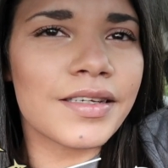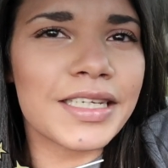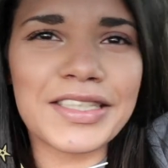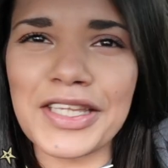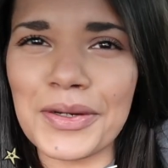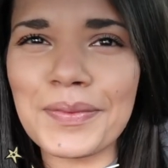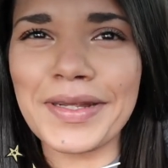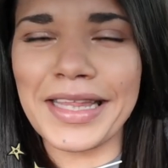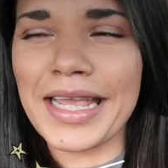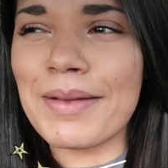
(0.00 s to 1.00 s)
Is there
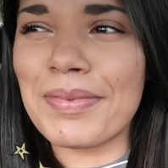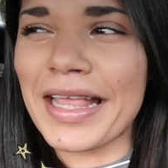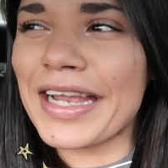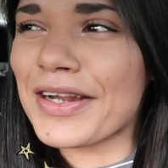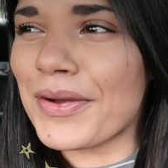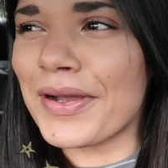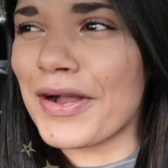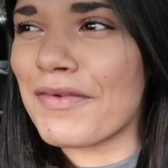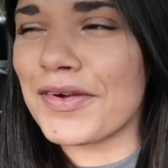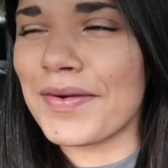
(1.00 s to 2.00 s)
really a plane
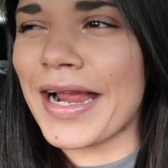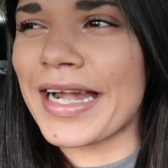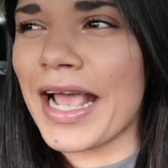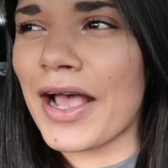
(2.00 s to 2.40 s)
going over right